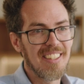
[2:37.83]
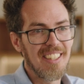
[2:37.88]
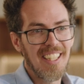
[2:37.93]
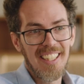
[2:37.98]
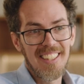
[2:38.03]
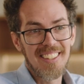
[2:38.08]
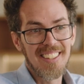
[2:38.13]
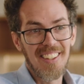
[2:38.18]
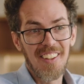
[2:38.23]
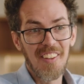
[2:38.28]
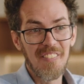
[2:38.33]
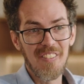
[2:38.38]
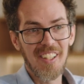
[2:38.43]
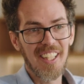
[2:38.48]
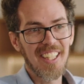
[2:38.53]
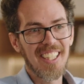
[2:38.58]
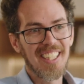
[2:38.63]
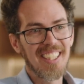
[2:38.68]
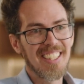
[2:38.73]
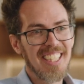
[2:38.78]
has
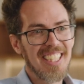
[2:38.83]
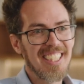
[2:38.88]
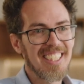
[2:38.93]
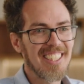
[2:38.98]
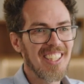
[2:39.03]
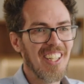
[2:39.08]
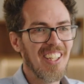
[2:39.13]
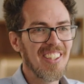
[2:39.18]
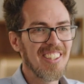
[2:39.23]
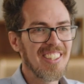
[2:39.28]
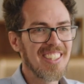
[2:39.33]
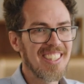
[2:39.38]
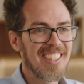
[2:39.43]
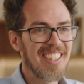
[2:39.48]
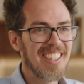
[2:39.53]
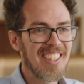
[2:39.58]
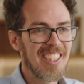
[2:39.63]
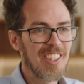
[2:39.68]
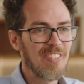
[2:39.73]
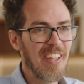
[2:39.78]
plenty of these tones
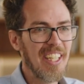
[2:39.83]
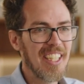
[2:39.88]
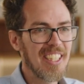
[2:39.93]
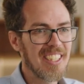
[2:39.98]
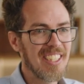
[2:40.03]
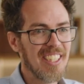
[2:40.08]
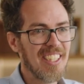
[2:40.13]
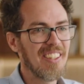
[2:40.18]
to speak to,